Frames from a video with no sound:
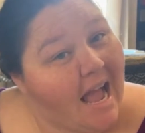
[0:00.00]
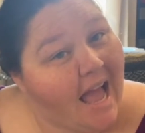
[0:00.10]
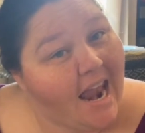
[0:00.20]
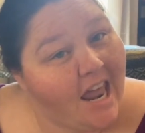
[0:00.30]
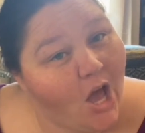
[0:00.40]

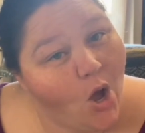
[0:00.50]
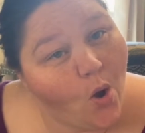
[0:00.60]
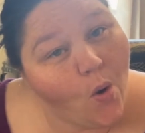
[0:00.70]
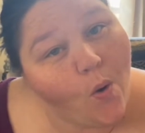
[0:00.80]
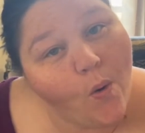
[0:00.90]

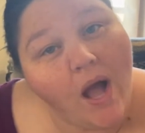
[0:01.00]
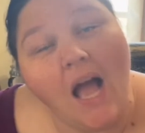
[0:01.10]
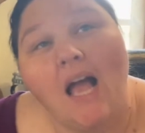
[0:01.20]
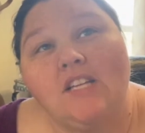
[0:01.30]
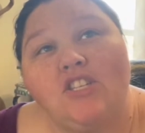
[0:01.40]
Hello.
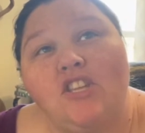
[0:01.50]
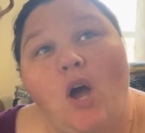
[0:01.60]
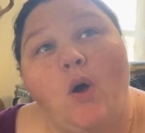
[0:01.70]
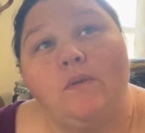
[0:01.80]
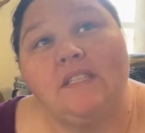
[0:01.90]

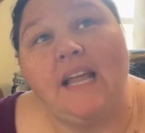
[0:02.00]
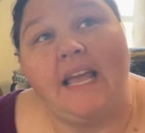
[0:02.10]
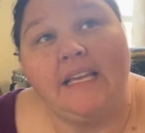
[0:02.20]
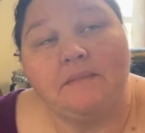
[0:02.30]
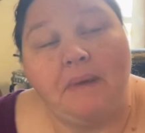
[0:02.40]
So
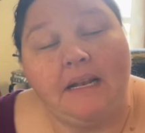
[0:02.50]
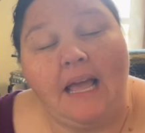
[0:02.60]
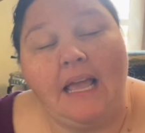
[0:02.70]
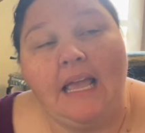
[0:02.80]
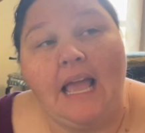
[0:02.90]
today is
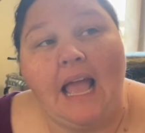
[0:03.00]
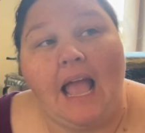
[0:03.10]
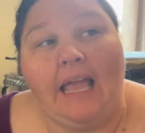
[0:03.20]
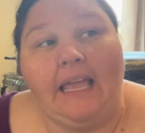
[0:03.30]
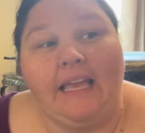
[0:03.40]
Monday,
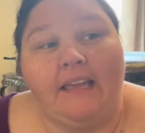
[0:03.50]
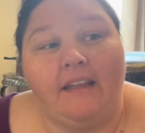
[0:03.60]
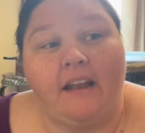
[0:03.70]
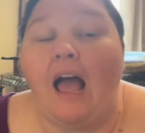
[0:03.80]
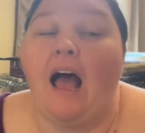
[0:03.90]

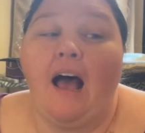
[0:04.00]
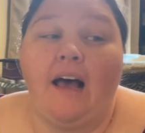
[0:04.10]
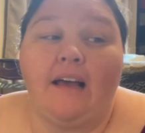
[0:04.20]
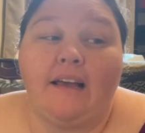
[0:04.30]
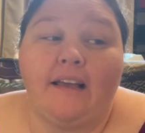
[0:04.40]
and
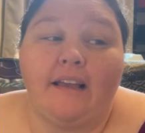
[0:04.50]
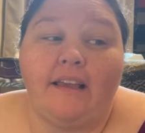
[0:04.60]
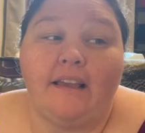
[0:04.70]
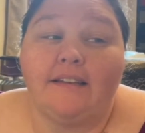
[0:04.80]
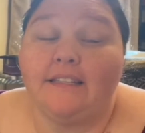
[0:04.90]

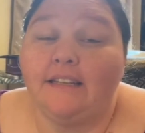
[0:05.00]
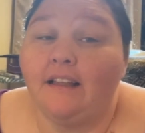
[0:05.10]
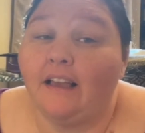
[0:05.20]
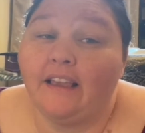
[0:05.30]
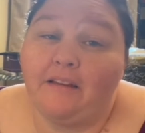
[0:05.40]
I did
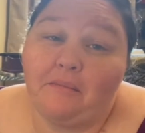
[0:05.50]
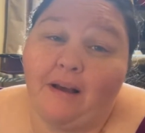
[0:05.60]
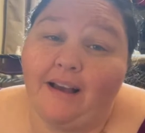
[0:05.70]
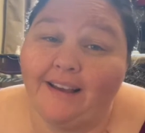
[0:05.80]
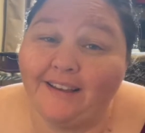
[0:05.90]
not get
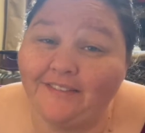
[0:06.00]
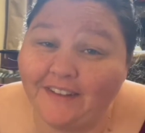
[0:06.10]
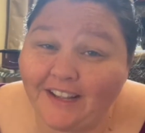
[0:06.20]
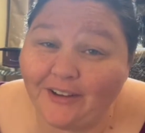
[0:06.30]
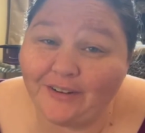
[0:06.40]
my
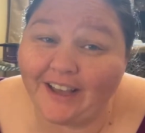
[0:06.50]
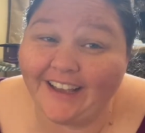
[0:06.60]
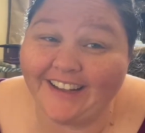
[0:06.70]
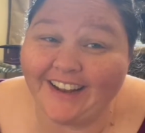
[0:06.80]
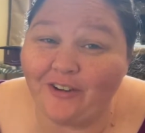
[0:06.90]
video
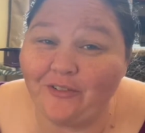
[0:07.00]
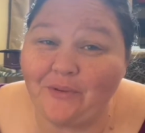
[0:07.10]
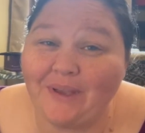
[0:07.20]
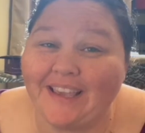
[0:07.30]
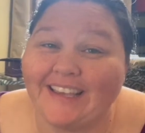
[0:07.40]
done over
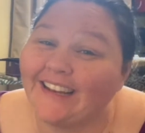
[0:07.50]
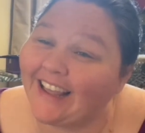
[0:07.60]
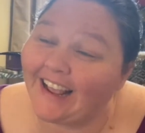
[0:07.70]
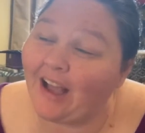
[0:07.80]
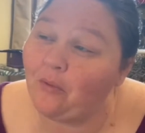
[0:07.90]
the weekend
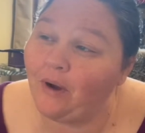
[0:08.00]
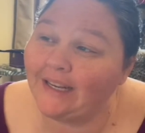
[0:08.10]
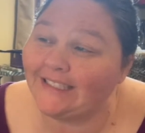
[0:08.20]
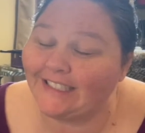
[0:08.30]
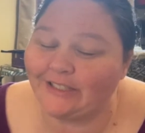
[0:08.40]
like I
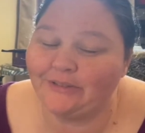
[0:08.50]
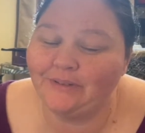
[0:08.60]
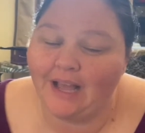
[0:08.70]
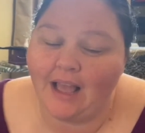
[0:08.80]
wanted to.